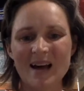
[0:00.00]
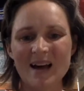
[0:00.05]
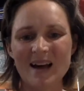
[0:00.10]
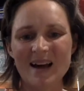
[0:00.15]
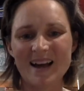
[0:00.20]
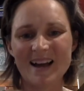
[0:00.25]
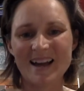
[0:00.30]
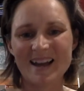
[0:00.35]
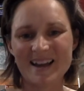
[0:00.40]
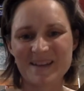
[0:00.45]

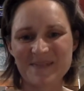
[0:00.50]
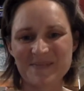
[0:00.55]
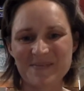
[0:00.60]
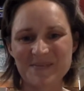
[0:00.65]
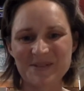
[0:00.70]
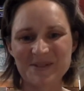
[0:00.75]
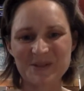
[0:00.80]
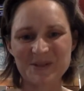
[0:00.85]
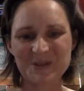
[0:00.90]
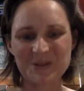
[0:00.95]
Hi,
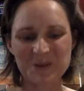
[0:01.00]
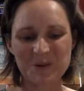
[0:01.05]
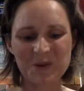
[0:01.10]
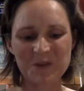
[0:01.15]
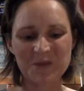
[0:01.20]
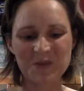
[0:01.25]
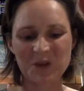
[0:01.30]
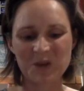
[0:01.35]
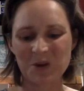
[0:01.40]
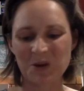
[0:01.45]
just a quick
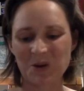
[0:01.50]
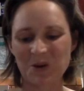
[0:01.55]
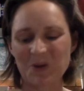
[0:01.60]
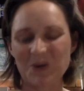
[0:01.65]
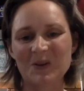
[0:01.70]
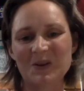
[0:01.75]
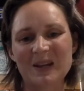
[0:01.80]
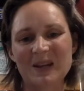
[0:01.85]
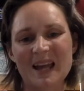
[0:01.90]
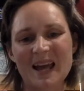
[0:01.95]
video
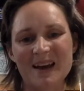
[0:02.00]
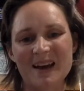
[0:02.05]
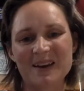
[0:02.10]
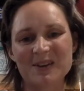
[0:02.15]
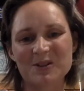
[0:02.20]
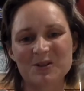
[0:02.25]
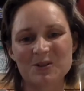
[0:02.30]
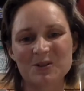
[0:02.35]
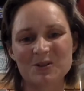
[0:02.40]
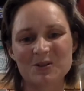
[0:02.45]
on how
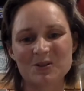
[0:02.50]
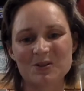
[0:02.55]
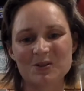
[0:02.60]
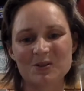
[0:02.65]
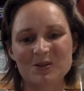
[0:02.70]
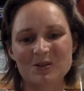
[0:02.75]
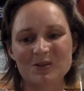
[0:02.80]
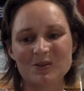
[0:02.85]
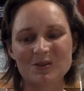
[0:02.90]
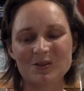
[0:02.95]
to
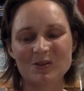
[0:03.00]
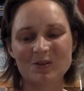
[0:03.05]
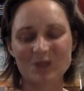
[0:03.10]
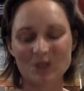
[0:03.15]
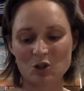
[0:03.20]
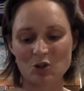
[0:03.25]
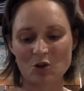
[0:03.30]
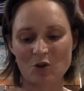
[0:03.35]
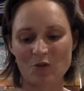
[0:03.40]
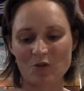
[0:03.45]

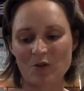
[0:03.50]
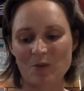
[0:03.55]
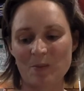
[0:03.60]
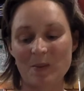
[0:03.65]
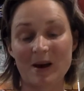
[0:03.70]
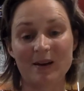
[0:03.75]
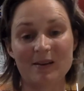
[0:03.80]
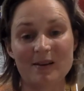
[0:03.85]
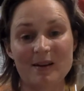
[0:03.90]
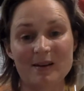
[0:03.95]
finish off the
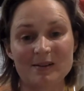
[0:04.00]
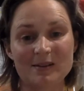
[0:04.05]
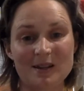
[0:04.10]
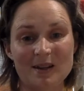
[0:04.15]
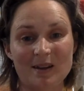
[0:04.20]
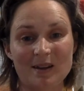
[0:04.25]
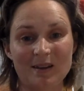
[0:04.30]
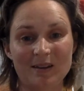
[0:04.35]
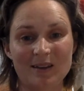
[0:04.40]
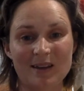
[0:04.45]
back
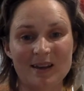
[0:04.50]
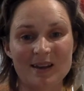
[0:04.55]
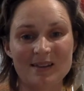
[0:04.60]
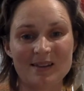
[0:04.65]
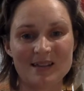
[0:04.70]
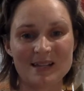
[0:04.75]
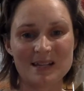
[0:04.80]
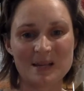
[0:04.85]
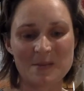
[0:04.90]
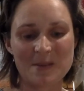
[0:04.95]
elastic in
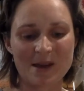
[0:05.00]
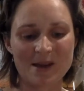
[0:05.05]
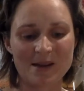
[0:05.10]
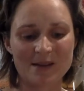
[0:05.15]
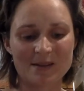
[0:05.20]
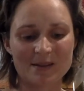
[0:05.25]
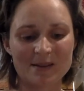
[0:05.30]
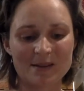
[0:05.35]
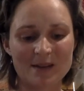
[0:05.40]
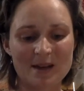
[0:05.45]
the
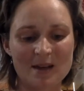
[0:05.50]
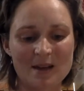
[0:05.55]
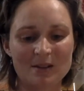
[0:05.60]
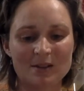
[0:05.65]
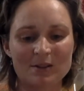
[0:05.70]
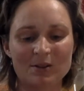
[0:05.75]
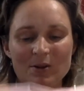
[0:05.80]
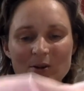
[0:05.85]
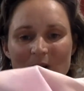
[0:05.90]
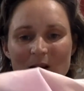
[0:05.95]
D-pants.
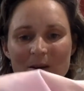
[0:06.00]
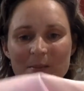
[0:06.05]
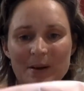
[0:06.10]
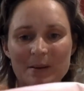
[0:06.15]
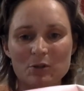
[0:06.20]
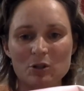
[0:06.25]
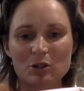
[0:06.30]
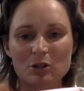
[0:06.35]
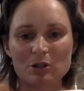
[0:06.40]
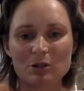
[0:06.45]
So I'm
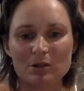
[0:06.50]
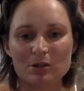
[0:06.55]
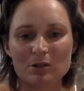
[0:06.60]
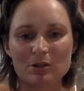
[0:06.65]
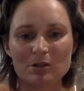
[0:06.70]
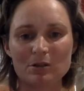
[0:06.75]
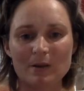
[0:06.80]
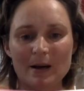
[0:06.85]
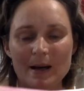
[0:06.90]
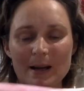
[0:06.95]
up
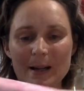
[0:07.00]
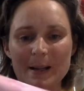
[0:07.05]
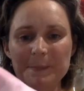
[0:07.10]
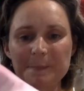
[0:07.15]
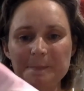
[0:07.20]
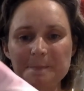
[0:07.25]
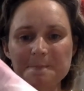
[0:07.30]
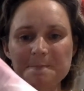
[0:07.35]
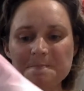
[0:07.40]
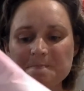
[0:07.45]
to
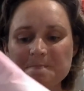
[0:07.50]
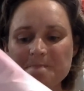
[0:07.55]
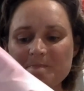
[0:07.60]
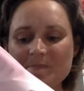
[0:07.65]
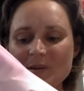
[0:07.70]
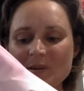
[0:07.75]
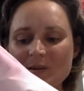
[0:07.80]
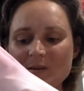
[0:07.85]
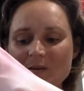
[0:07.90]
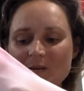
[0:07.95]

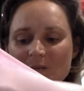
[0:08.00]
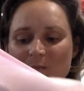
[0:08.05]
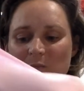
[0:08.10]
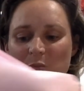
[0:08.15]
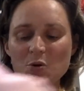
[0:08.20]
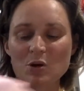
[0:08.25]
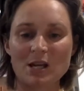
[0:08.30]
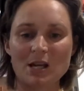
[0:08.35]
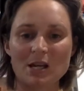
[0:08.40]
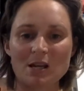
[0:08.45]

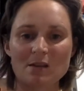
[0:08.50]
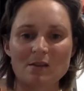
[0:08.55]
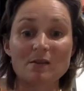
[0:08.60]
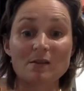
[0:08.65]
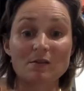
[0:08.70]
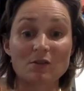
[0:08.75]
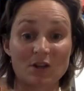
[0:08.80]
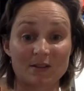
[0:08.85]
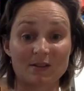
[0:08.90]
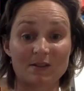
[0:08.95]
putting
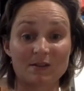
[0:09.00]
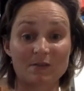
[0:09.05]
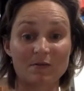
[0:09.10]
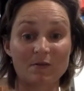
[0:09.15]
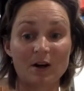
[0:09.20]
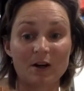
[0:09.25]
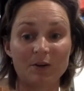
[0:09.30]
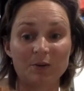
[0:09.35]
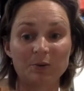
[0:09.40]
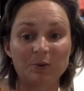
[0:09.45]
just the
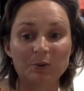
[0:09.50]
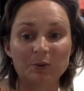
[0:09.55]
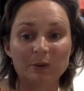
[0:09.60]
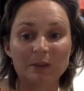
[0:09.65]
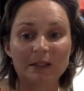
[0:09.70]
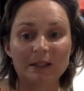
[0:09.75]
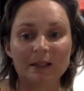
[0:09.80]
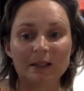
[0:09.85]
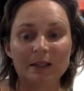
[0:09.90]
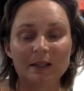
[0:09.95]
final
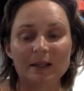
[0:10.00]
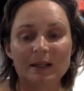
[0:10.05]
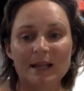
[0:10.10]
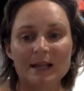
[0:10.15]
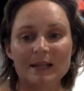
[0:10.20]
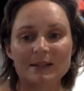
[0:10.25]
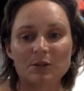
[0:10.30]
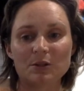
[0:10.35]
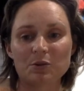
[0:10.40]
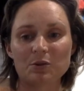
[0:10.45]

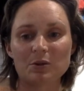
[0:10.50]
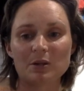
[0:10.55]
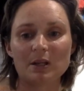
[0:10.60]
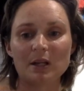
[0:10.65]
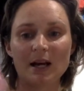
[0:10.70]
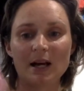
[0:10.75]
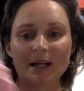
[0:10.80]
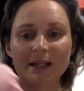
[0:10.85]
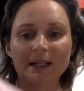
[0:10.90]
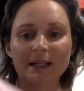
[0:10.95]
elastic through the
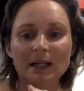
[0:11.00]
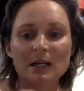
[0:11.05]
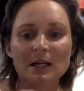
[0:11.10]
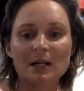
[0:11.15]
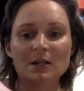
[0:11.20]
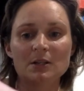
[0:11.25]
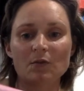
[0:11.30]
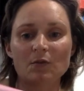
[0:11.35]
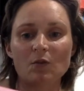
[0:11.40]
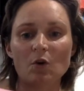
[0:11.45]
lining.
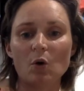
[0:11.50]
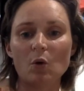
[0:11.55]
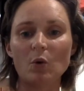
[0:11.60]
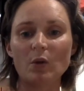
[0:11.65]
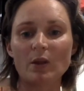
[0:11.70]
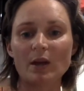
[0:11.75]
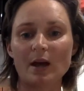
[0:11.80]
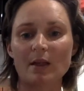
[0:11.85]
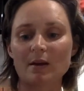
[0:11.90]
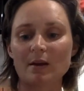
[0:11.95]
So I've got
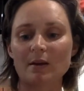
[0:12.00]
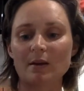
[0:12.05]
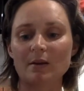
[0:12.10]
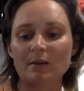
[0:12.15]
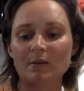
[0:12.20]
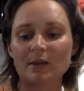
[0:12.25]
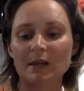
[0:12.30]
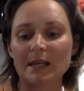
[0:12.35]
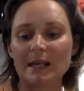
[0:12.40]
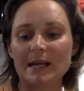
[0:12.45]
all the
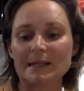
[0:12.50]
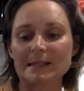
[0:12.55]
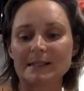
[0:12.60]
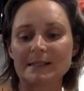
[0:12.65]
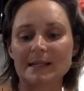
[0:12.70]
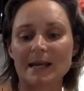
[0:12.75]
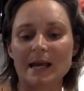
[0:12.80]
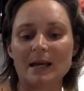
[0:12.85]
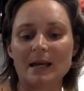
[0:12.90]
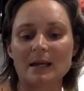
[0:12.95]
legs
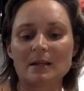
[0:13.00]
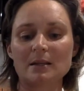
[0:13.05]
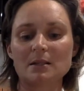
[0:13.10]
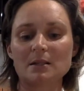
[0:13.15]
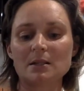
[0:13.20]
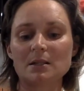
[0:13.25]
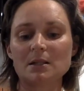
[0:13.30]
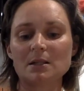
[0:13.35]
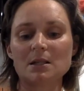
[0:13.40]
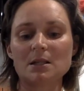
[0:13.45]

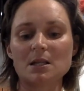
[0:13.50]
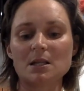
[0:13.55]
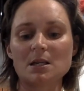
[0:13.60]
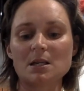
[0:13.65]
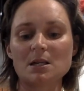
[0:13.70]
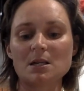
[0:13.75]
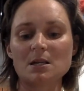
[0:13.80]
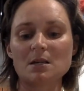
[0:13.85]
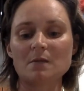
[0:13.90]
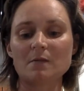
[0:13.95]
and
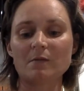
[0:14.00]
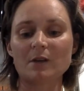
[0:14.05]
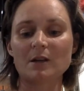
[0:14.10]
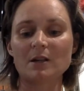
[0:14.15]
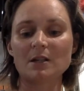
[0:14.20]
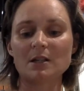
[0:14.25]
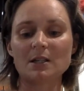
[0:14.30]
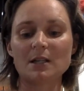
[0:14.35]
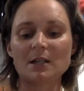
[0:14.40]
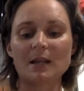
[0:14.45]
the
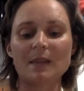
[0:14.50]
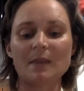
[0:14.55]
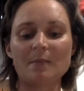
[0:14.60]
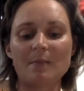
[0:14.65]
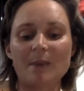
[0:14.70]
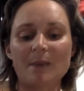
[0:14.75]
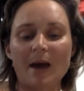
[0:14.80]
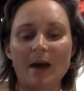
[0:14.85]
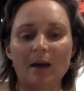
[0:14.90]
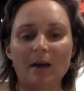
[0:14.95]
front and the
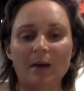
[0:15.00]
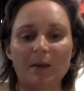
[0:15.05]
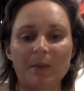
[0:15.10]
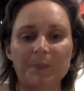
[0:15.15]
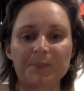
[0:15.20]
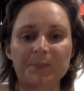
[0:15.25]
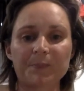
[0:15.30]
back,